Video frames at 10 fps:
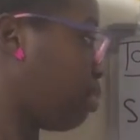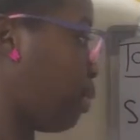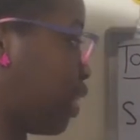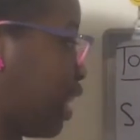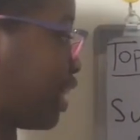
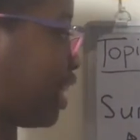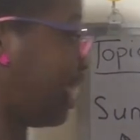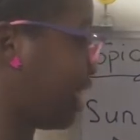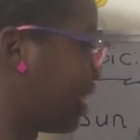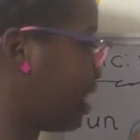but they
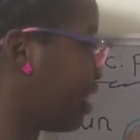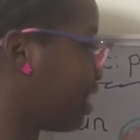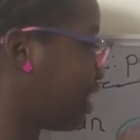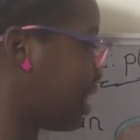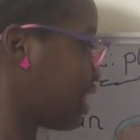think
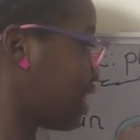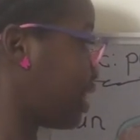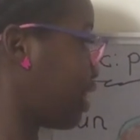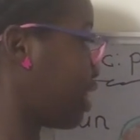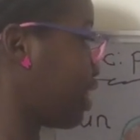
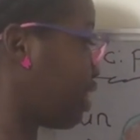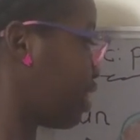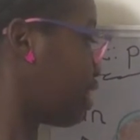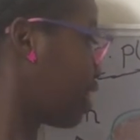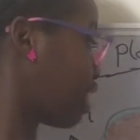this
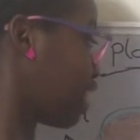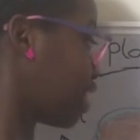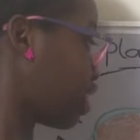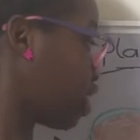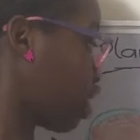
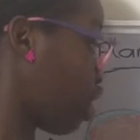this